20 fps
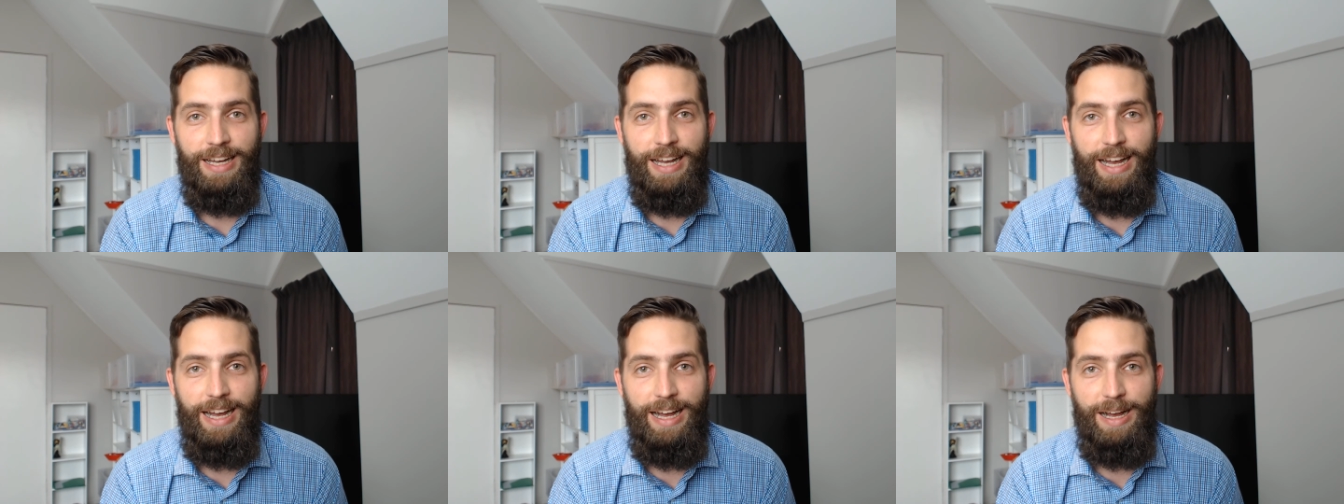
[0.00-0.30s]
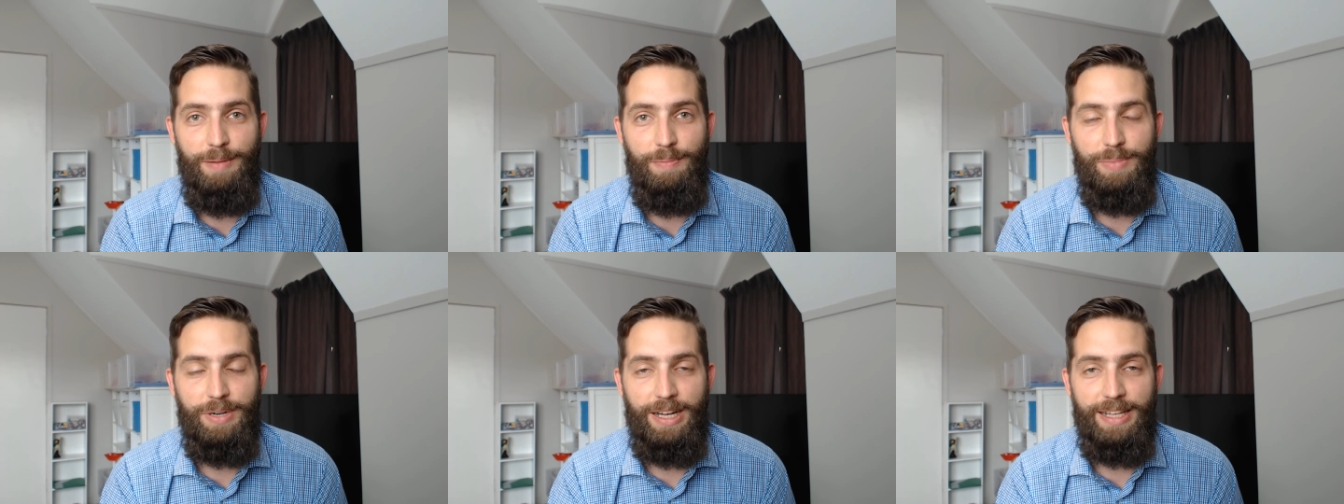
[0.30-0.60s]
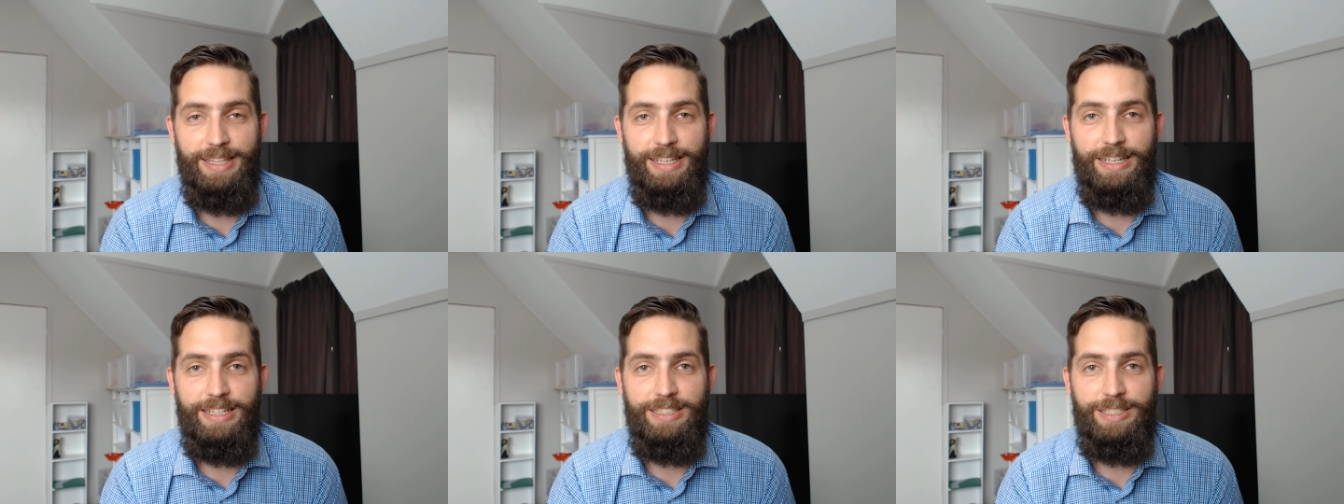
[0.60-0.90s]
But
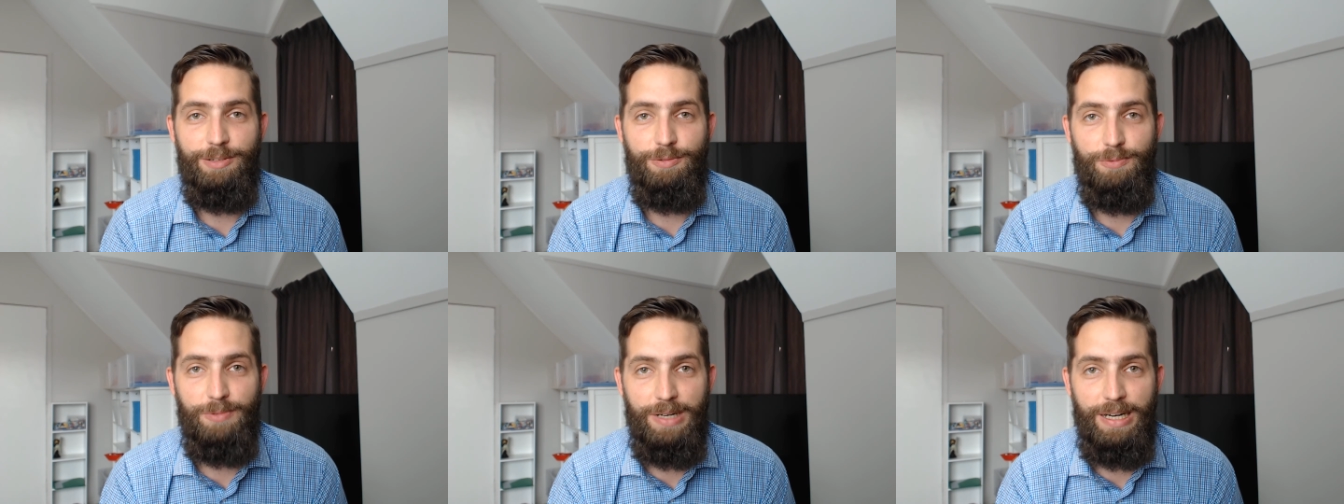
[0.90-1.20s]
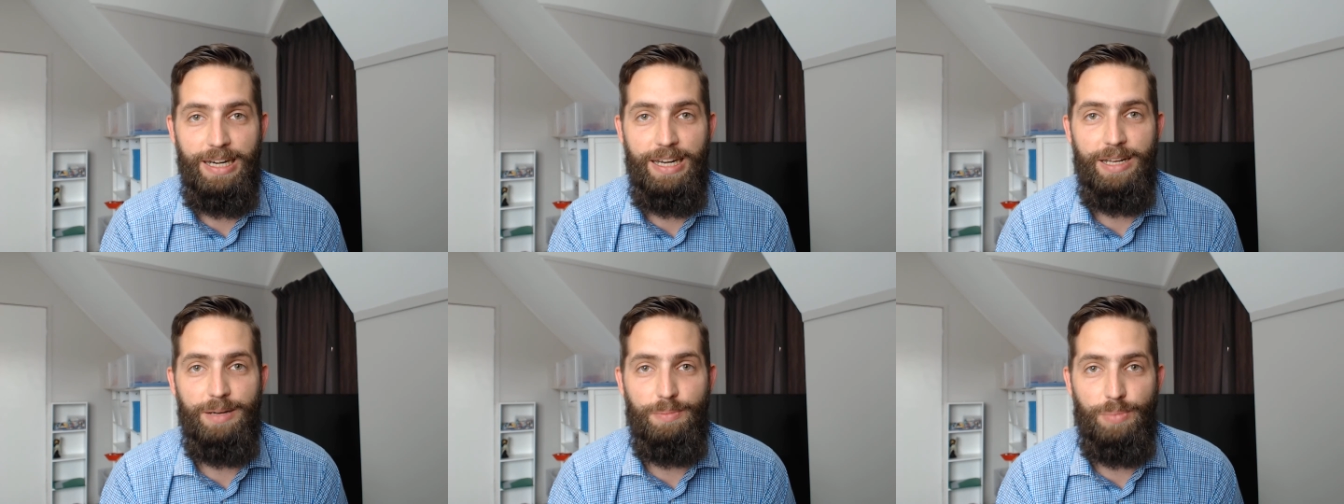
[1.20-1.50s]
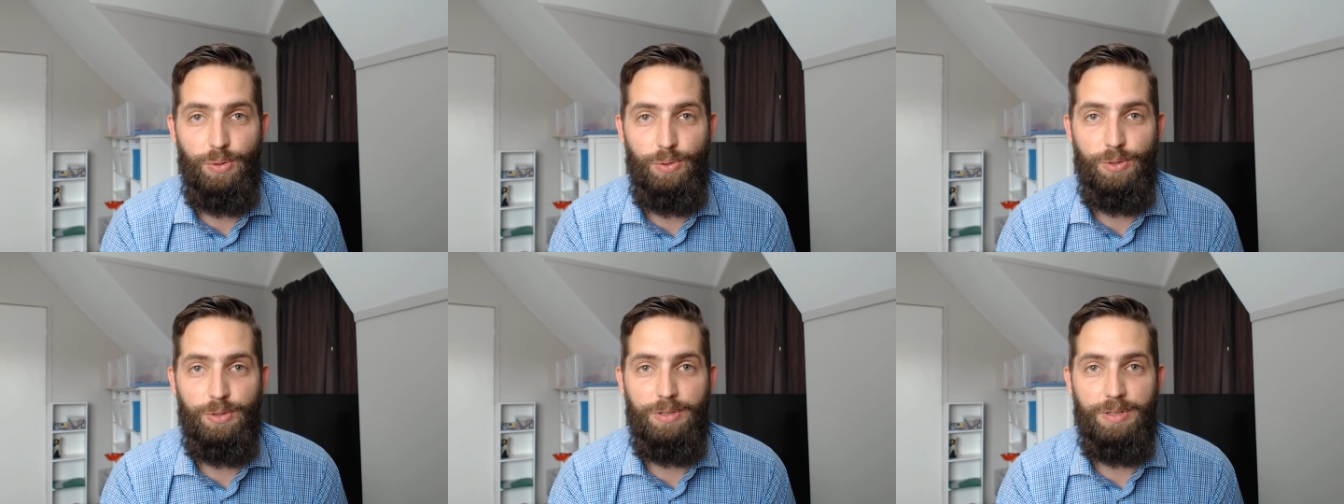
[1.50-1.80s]
I think it's a really
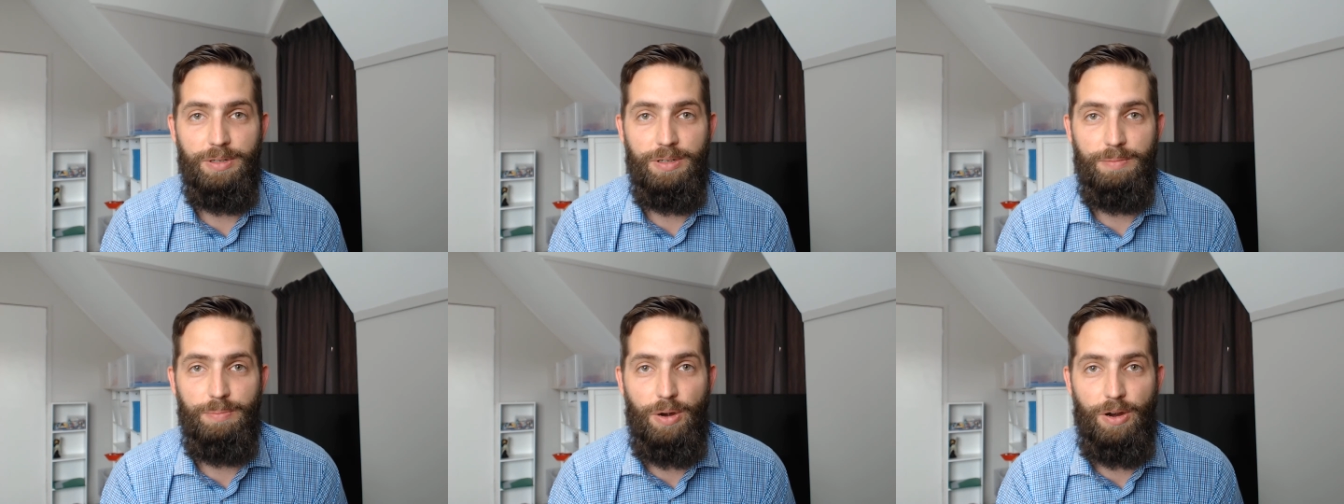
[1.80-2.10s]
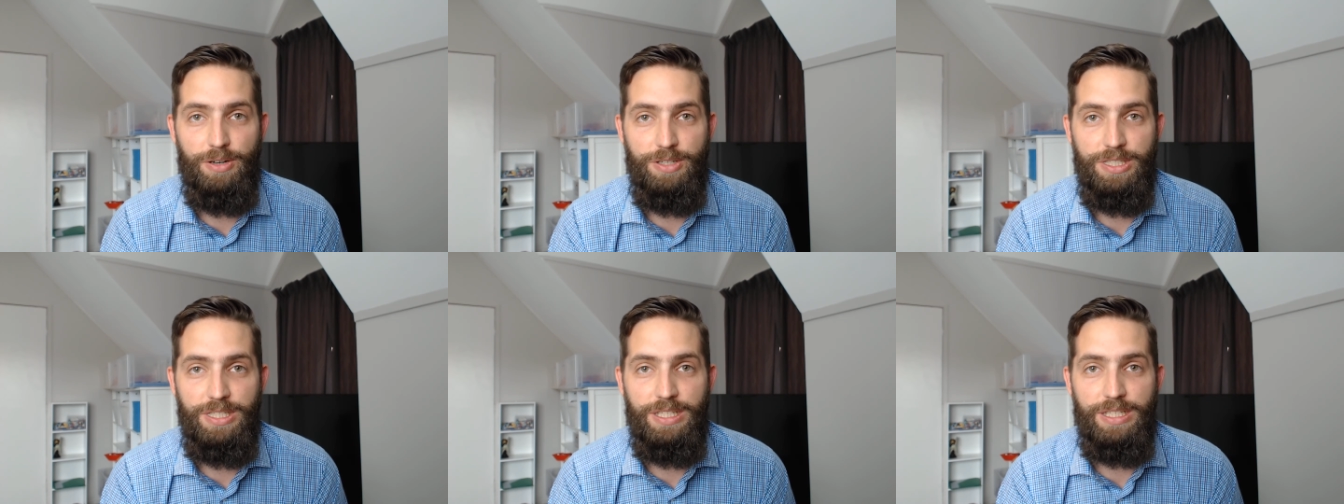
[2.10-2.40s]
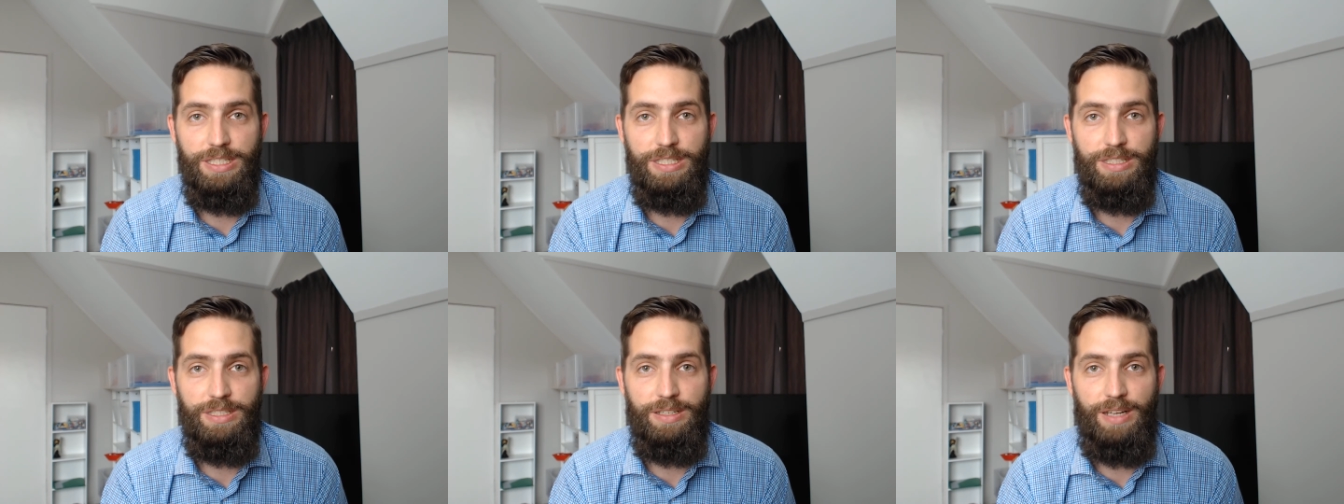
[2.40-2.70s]
important
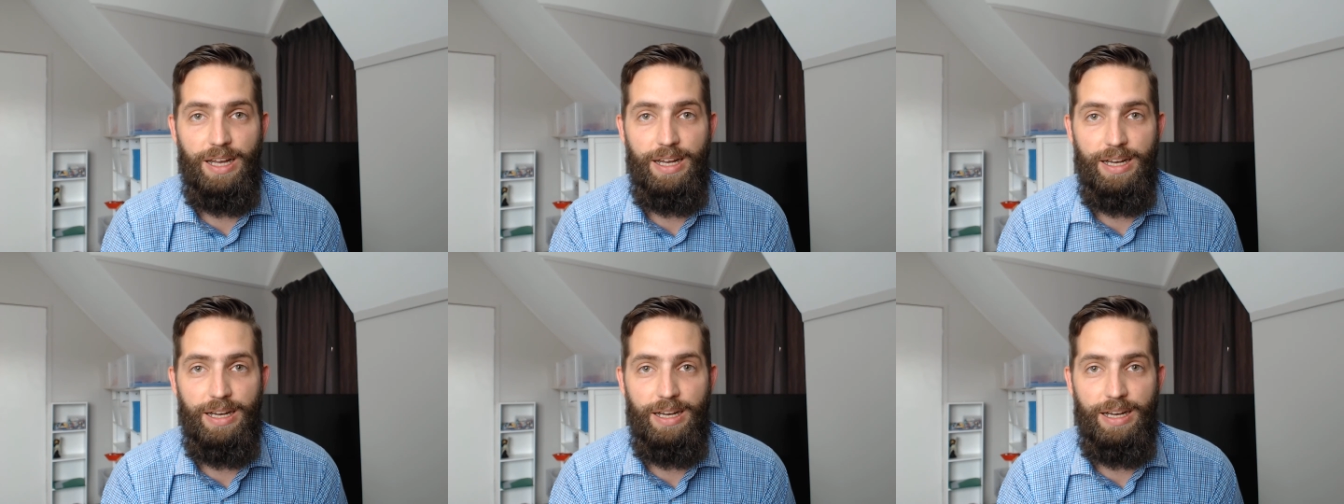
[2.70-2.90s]
process